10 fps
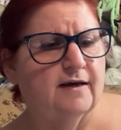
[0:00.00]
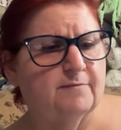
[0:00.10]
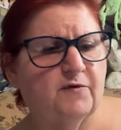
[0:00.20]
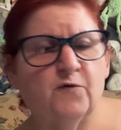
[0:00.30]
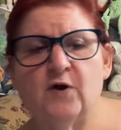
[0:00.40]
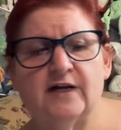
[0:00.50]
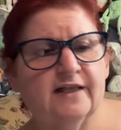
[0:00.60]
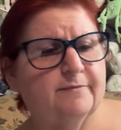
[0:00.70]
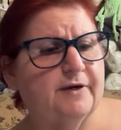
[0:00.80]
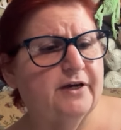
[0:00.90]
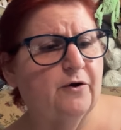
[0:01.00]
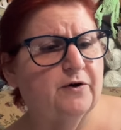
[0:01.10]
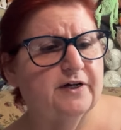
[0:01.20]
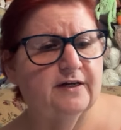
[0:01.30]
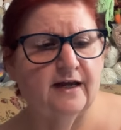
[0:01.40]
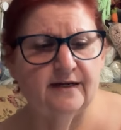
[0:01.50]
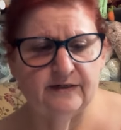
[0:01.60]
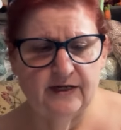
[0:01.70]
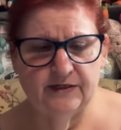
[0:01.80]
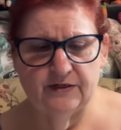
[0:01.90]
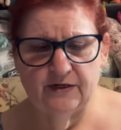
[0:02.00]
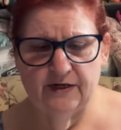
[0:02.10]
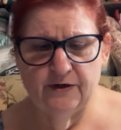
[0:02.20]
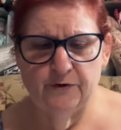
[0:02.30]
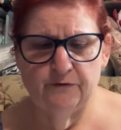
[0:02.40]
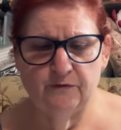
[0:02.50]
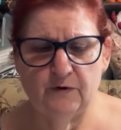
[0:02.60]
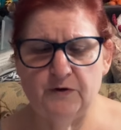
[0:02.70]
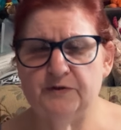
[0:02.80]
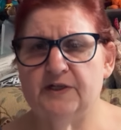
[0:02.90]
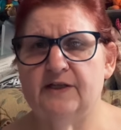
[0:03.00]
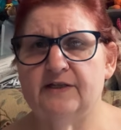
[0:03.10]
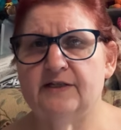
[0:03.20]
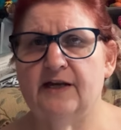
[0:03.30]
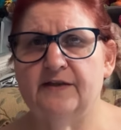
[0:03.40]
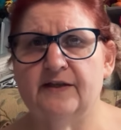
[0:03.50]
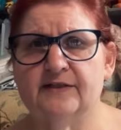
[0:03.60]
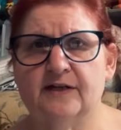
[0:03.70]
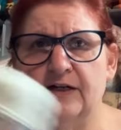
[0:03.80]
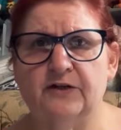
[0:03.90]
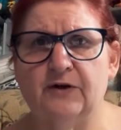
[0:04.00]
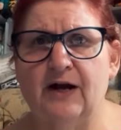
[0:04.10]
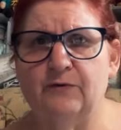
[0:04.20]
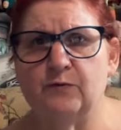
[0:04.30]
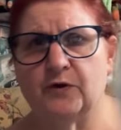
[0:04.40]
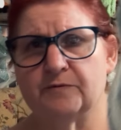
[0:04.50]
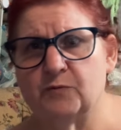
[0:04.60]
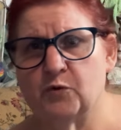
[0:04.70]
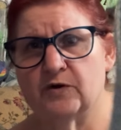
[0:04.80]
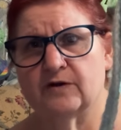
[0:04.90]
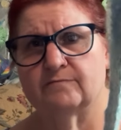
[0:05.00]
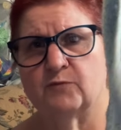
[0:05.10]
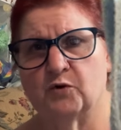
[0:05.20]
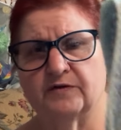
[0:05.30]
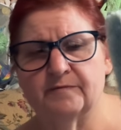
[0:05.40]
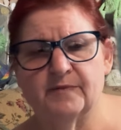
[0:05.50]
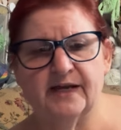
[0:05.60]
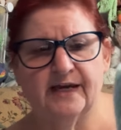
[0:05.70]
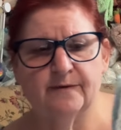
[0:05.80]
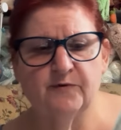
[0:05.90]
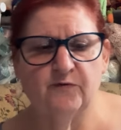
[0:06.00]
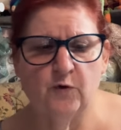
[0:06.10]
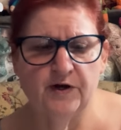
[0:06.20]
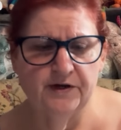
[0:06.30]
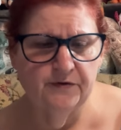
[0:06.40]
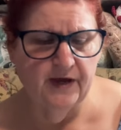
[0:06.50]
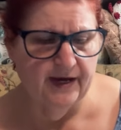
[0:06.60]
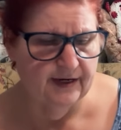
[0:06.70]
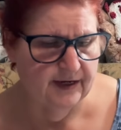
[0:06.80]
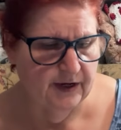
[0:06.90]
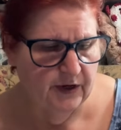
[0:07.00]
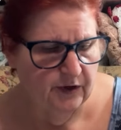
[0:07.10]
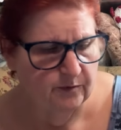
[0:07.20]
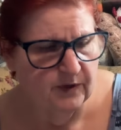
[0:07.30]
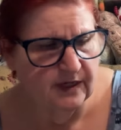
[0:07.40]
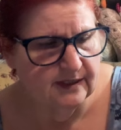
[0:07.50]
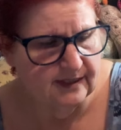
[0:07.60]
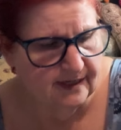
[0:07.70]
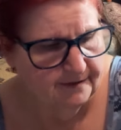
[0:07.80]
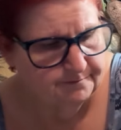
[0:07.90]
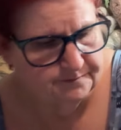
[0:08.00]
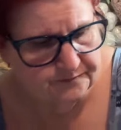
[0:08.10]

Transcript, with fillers: before I clip my yarn and, and, and, and do rows in this, in this color, I'll work more, more of the blanket before I do that. But, um,